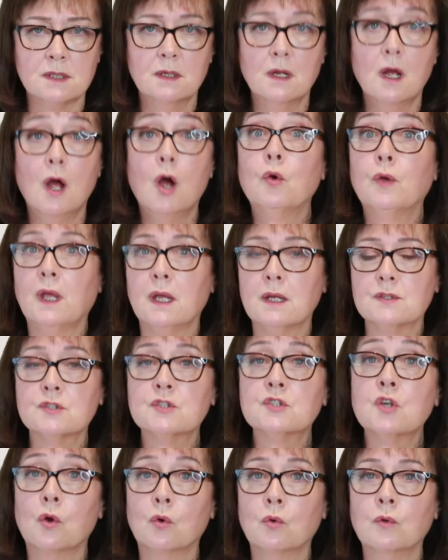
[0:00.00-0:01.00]
Okay,
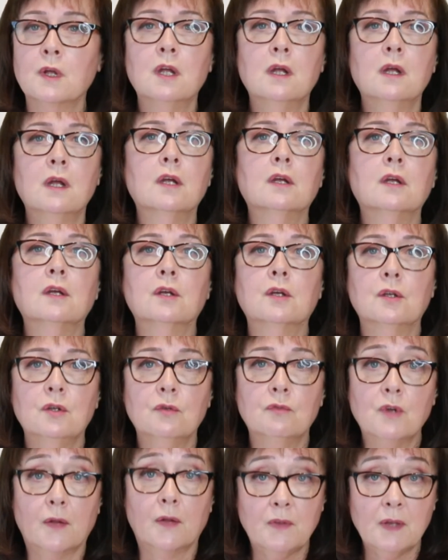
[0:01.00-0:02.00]
so you've
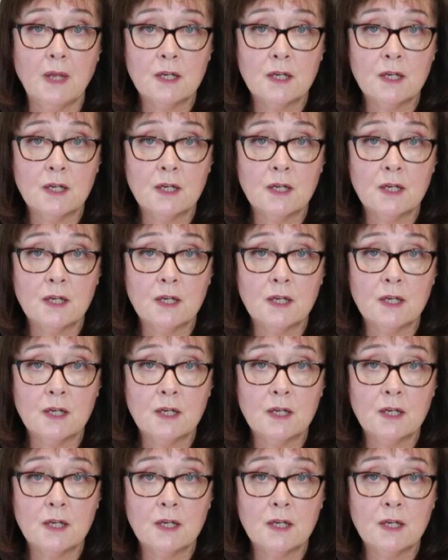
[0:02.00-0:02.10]
got the